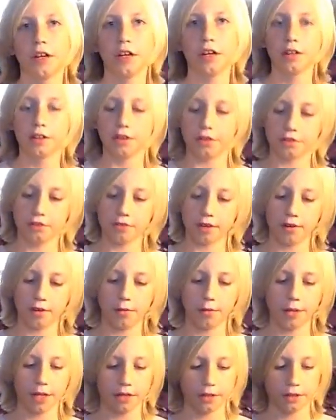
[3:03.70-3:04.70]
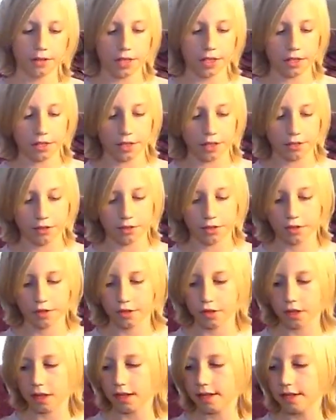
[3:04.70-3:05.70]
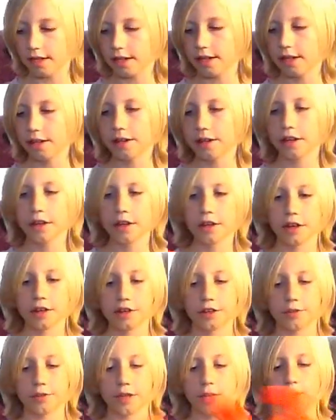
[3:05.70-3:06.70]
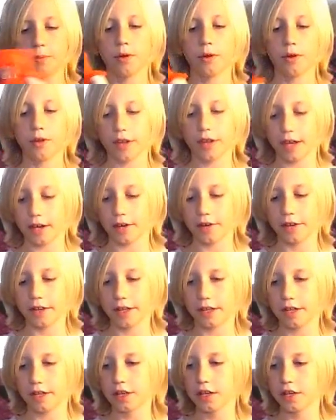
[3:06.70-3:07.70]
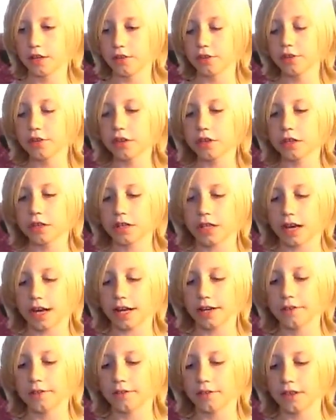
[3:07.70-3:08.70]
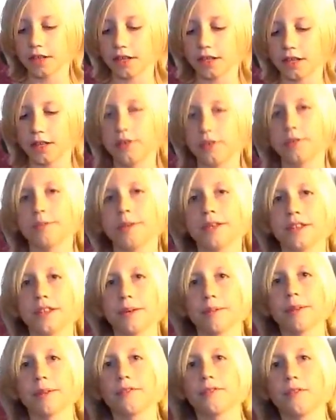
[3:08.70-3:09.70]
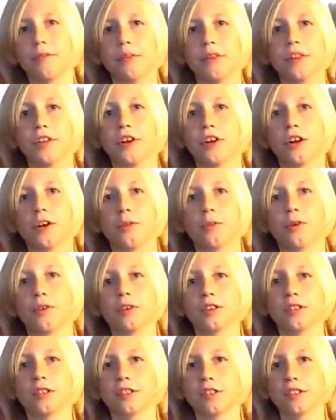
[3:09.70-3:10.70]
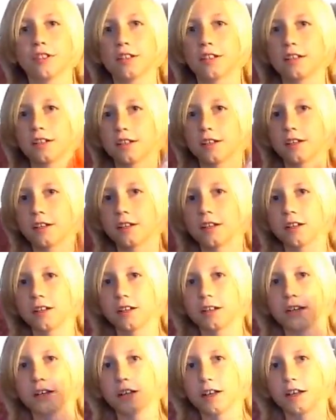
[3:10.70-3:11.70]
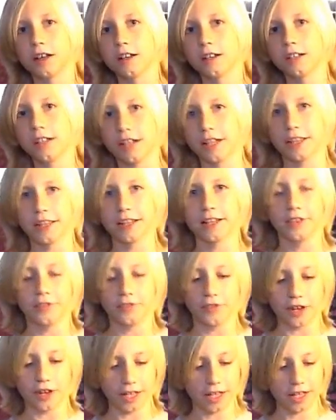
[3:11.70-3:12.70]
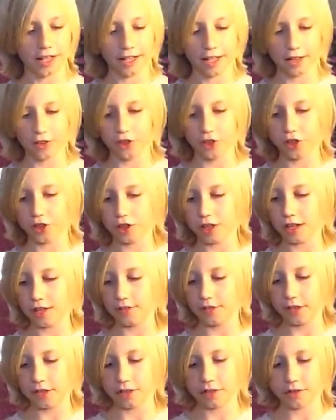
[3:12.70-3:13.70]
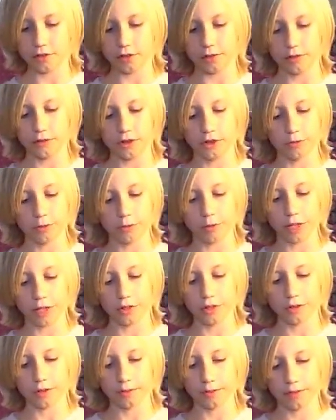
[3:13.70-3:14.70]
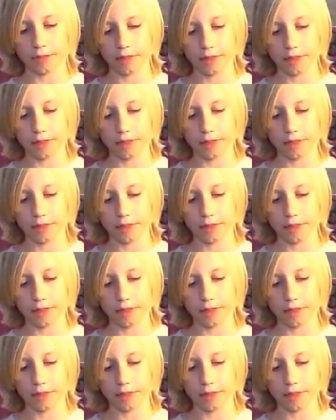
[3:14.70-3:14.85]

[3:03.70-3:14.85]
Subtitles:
the string will be underneath and you just slide it in. So when you pull it out, it looks kind of like it would be something from Star Wars, which I think is funny. It looks kind of like a stormtrooper pistol.